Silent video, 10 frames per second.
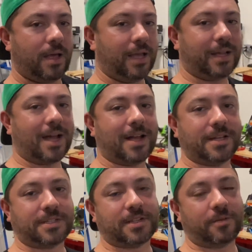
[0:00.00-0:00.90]
Hey
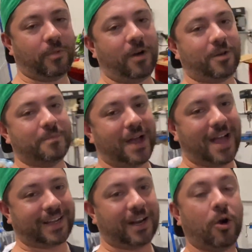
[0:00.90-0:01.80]
guys, welcome
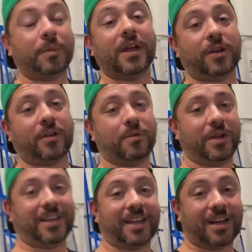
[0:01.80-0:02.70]
back, and I hope you had a great
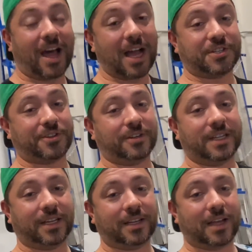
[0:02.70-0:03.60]
weekend. I sure
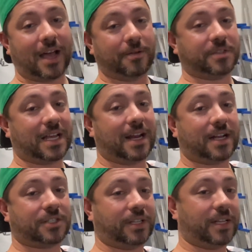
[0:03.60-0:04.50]
did. I was at
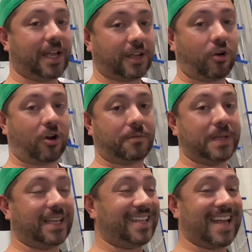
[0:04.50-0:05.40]
actually a car
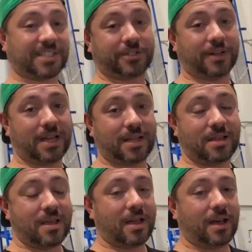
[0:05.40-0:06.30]
meet yesterday.
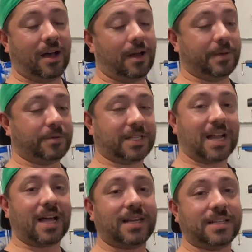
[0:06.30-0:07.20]
It was the
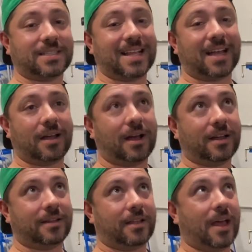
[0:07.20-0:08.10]

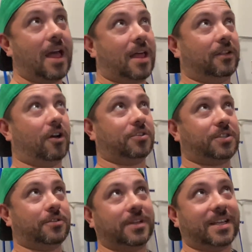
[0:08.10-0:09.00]
90s, Los
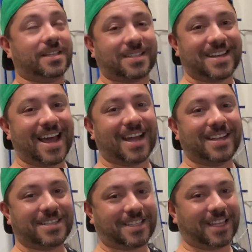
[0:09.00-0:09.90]
Goonies
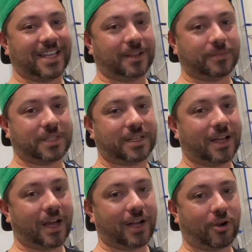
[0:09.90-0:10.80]
90s
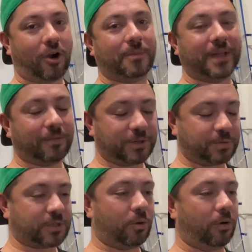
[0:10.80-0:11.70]
themed car meet, which
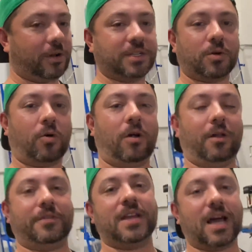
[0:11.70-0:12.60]
was cool because all
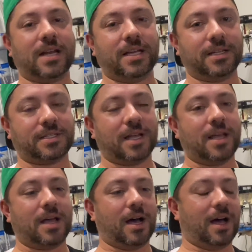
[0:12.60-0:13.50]
of the 90s
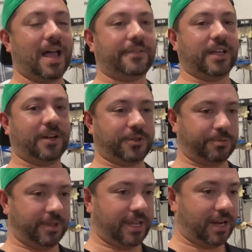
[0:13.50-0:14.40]
heavy hitters
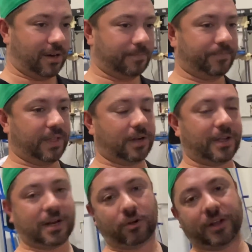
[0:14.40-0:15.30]
were there. You know,
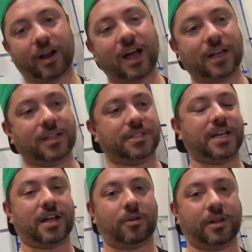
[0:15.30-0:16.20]
you had all your Hondas, you
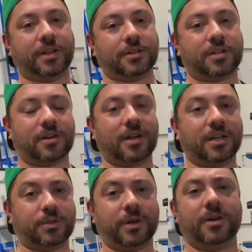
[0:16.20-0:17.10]
had all your
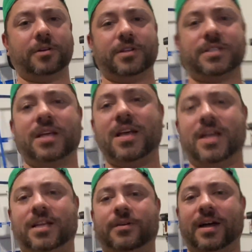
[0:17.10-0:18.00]
Toyotas,
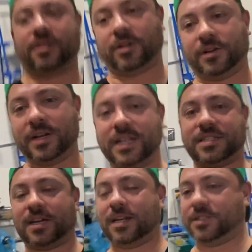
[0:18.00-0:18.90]
you had all your
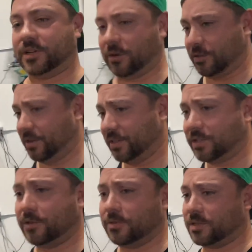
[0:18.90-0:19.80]
Nissans, you had
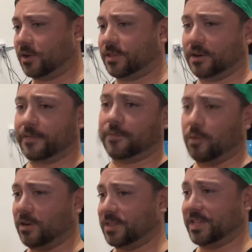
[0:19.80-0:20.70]
R32s,
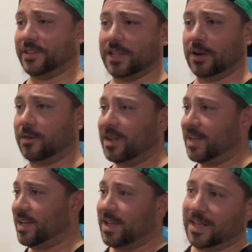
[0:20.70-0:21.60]
R34s, even though
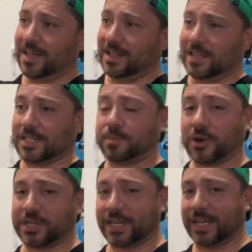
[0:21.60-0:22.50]
that's
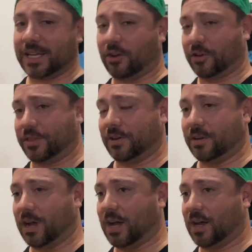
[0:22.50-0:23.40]
pushing it.
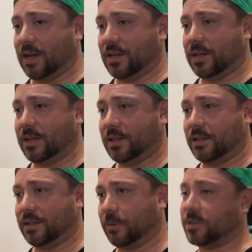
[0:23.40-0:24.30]

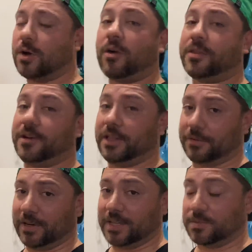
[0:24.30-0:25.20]
There was no
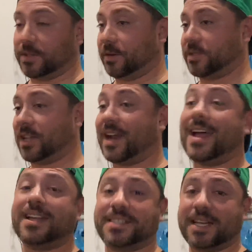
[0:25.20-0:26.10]
R33s, but there was a lot of
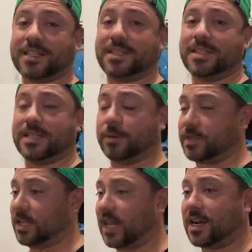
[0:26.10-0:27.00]
NSXs and there
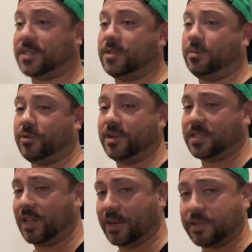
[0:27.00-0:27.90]
was a lot of
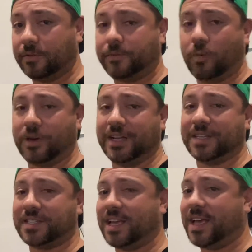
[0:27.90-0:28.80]
Supras, a lot of 240s.